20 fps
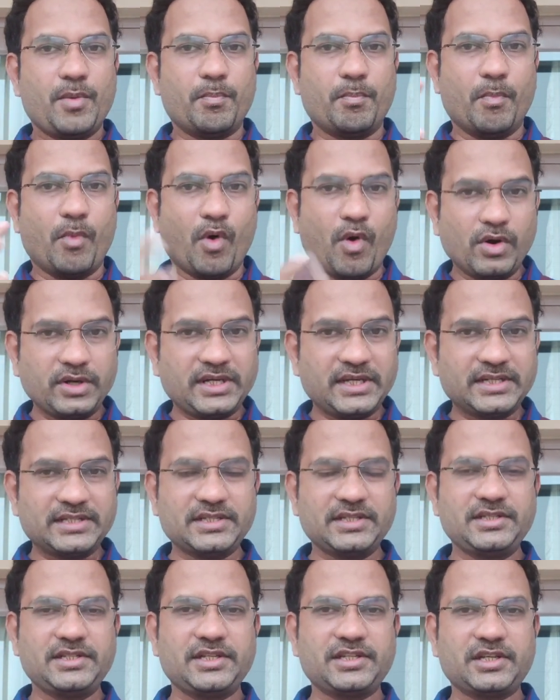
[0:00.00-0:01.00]
Motor
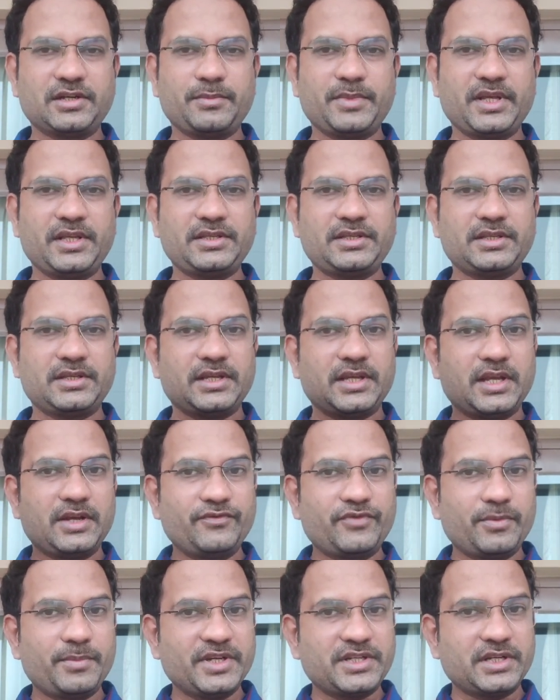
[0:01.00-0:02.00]
sensation means
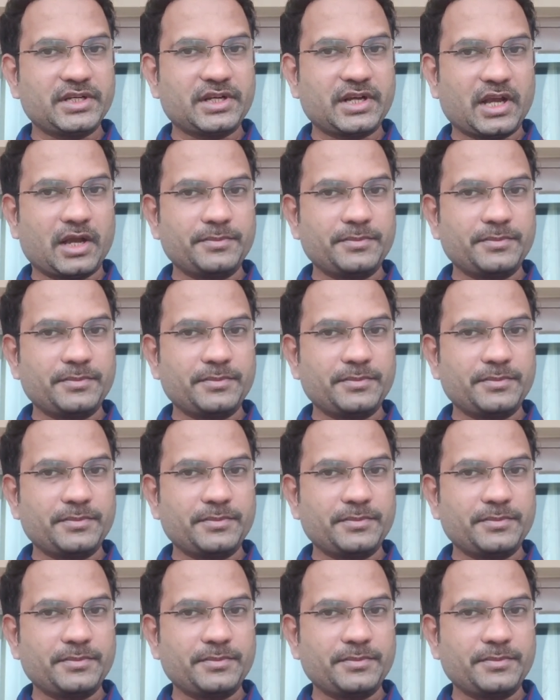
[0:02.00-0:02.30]
information